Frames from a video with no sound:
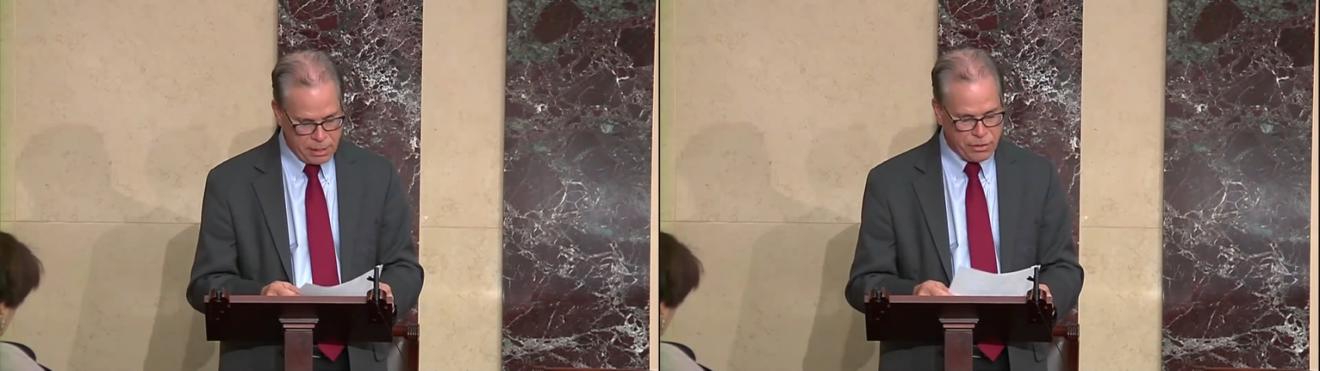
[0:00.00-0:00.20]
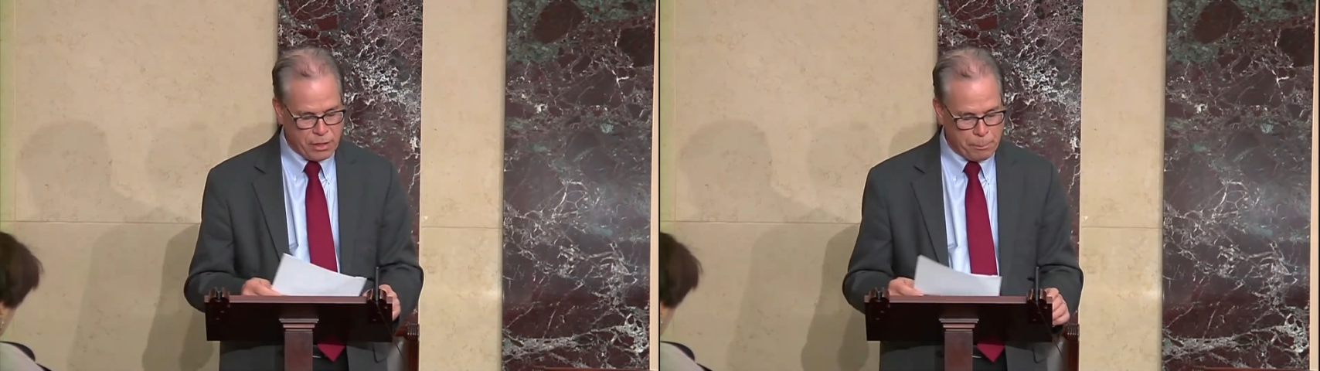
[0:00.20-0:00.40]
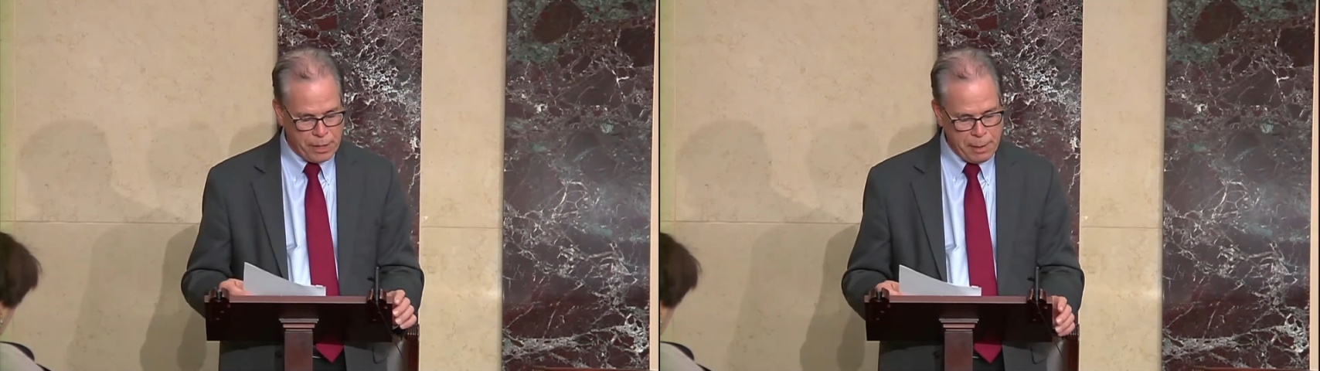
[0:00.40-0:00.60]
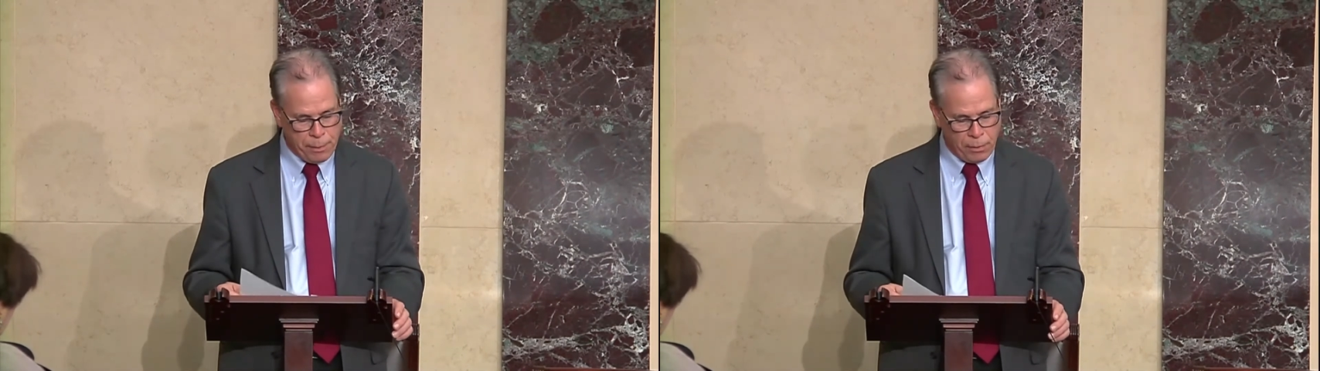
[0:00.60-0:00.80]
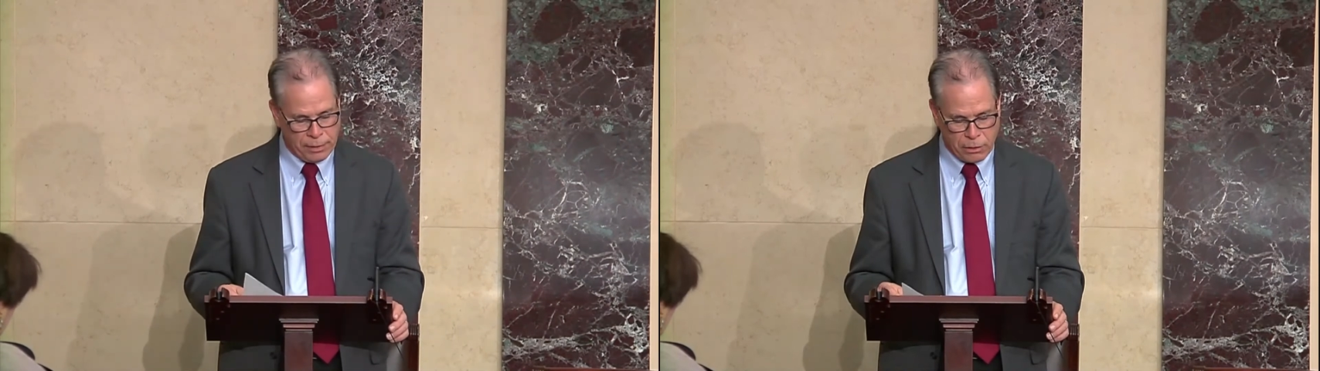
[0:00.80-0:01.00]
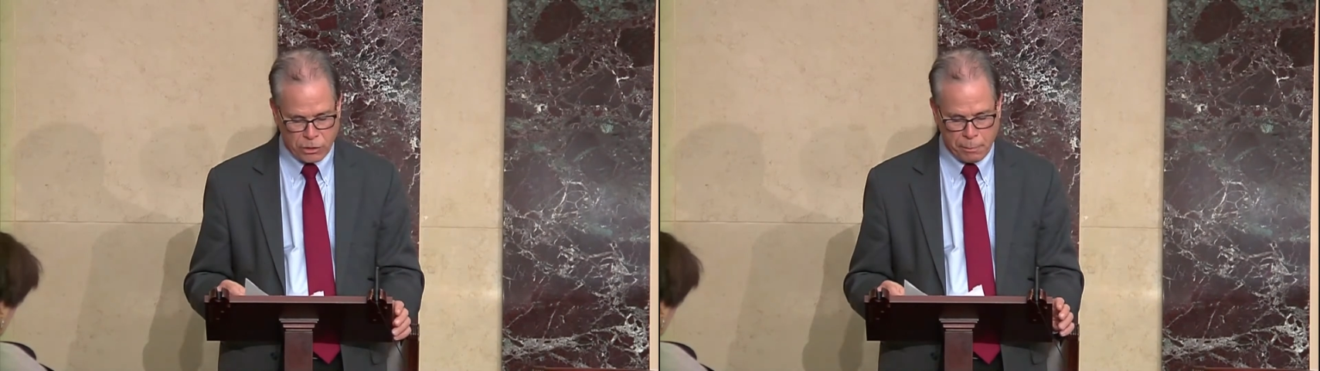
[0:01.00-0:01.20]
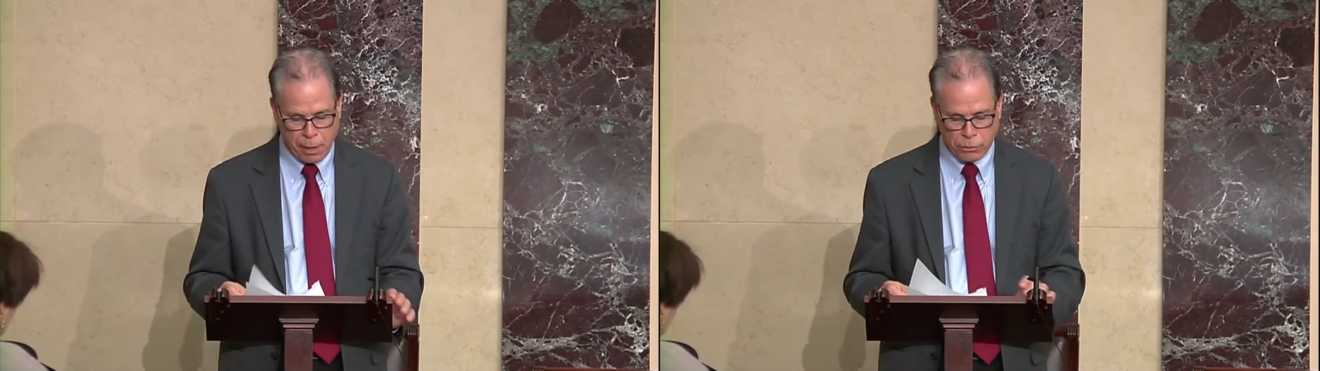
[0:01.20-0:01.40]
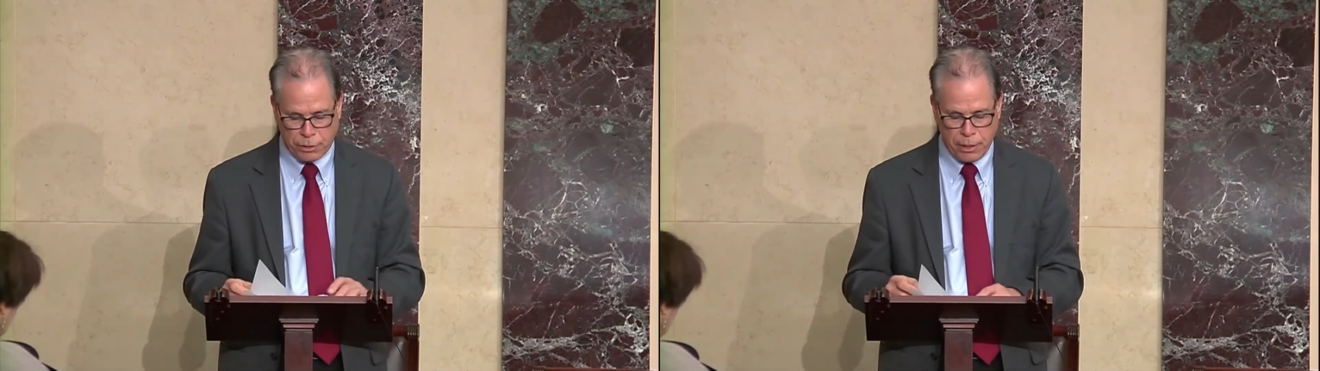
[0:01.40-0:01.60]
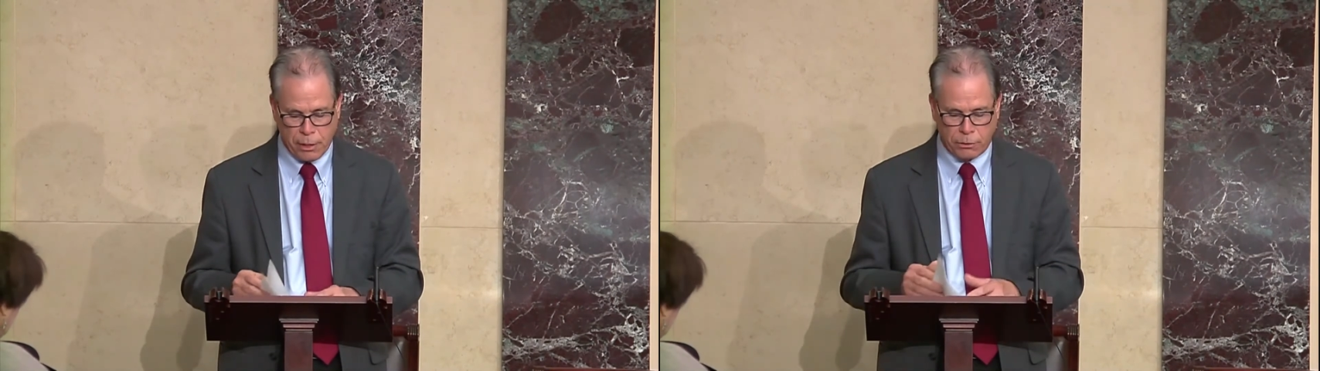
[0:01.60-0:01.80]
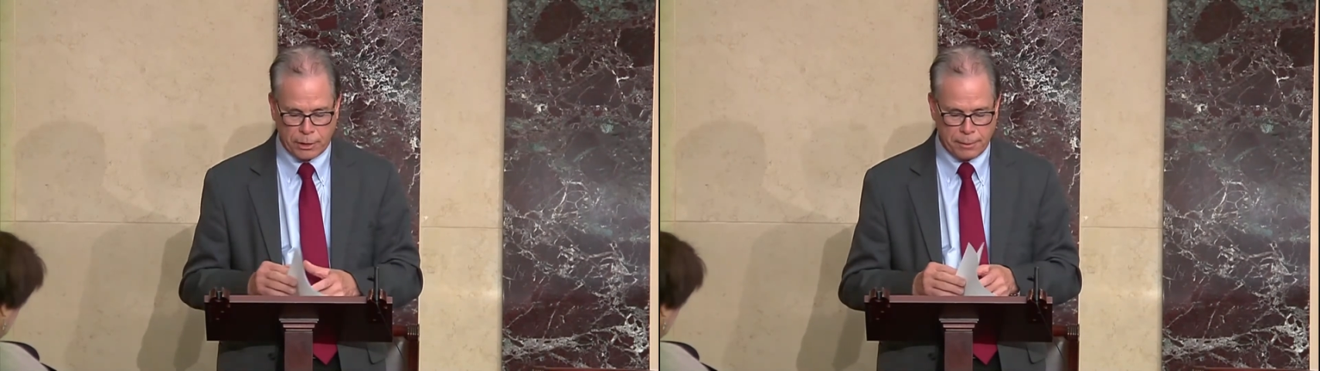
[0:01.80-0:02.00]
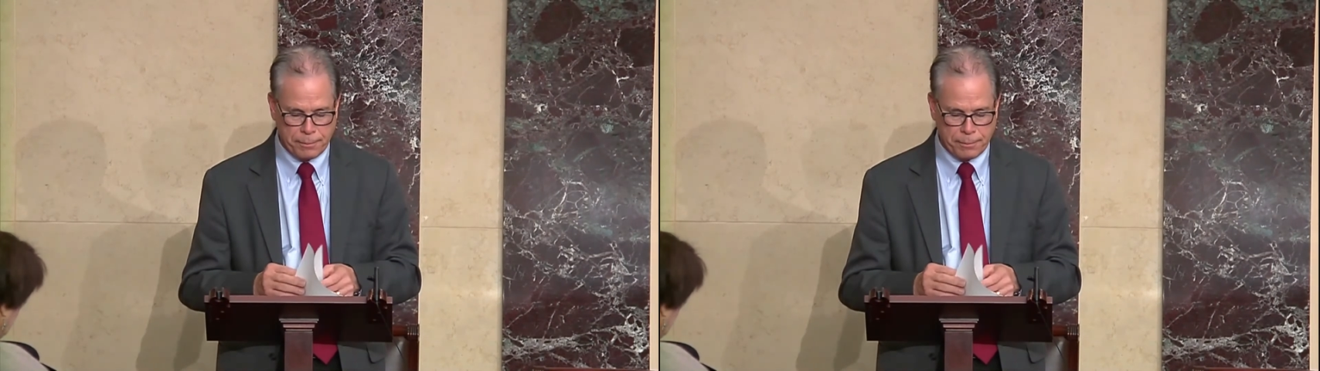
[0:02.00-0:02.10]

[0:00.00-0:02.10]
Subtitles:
to the people that are supposed to use it.